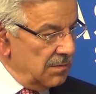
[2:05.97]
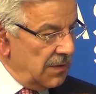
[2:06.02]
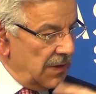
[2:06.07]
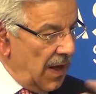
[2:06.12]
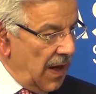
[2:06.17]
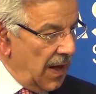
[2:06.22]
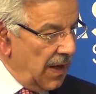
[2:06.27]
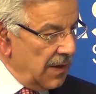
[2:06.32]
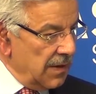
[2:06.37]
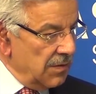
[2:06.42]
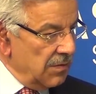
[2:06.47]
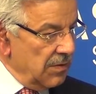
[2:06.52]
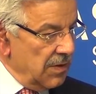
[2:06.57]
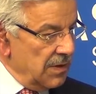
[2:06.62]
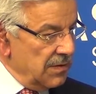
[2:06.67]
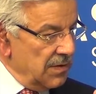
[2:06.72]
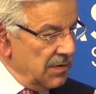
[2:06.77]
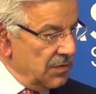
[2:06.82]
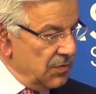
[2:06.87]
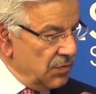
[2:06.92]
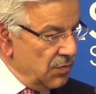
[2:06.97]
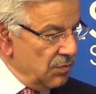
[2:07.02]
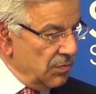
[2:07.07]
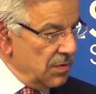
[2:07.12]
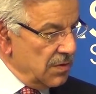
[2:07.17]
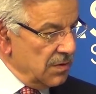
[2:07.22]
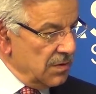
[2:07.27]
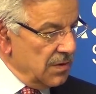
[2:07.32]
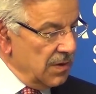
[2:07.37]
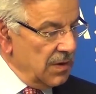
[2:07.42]
lad or as a
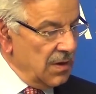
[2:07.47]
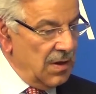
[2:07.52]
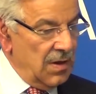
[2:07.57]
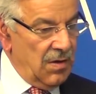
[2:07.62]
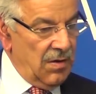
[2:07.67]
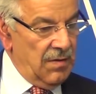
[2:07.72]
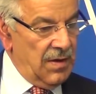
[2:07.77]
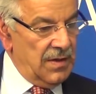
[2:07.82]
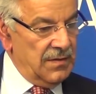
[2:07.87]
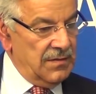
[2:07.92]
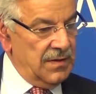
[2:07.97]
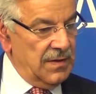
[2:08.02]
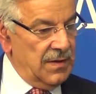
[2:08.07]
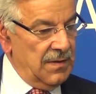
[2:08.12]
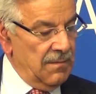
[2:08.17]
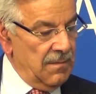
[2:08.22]
student or as